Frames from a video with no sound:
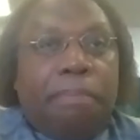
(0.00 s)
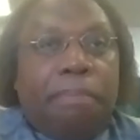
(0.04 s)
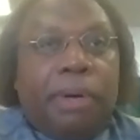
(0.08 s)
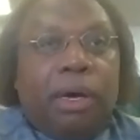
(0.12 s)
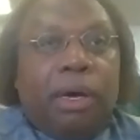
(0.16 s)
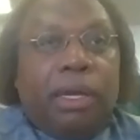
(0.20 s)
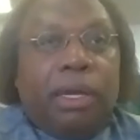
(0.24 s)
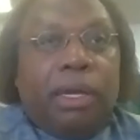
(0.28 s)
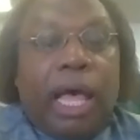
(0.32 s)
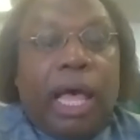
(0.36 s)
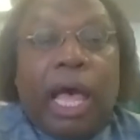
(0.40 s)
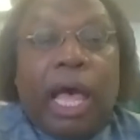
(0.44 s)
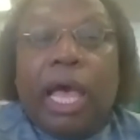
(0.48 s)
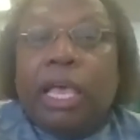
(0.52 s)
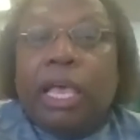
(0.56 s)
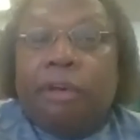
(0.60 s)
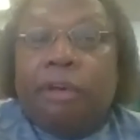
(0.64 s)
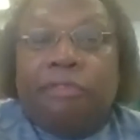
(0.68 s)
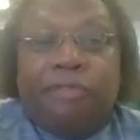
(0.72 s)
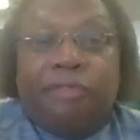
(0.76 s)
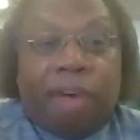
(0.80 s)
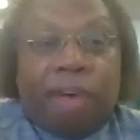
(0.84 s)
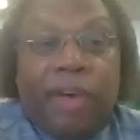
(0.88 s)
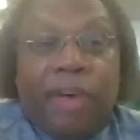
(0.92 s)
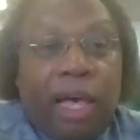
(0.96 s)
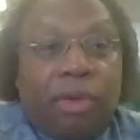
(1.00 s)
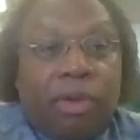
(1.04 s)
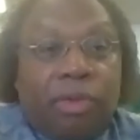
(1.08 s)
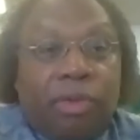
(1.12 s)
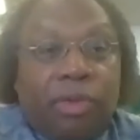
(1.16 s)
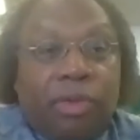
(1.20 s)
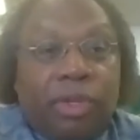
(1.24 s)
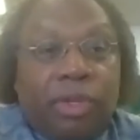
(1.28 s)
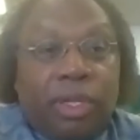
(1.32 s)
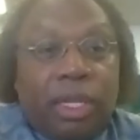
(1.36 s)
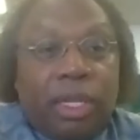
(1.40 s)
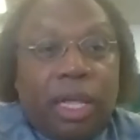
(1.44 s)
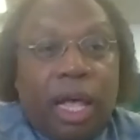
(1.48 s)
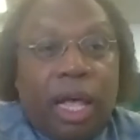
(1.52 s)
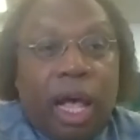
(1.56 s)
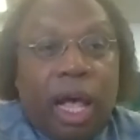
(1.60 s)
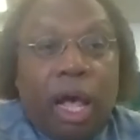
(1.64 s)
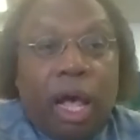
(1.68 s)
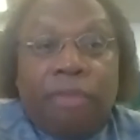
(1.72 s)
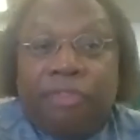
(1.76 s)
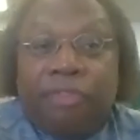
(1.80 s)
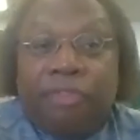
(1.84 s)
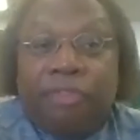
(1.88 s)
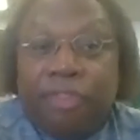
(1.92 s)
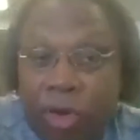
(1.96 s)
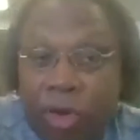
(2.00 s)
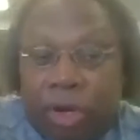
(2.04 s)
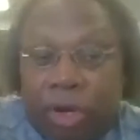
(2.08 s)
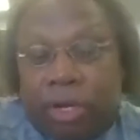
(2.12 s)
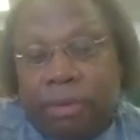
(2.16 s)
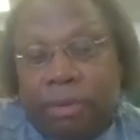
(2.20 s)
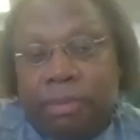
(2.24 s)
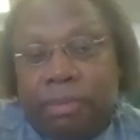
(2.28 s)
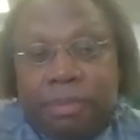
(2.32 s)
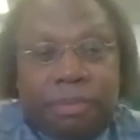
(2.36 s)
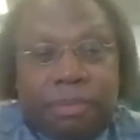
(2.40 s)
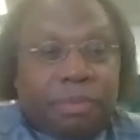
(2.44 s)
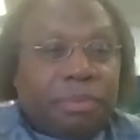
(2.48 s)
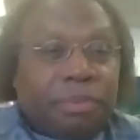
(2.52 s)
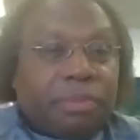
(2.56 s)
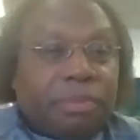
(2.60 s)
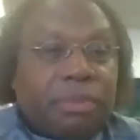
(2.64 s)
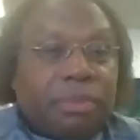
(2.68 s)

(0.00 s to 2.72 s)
but I have found our Florida."